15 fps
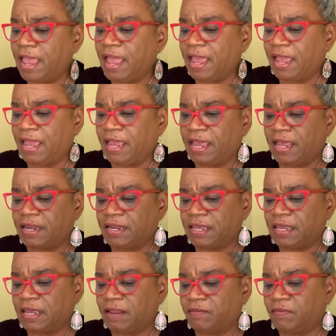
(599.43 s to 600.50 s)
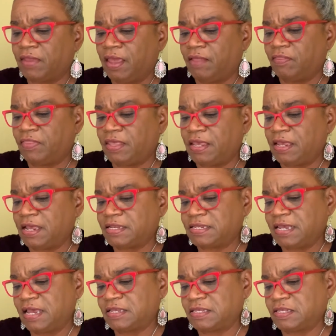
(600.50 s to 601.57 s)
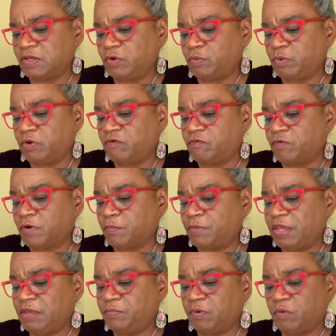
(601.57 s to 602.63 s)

And again, it says suitable for people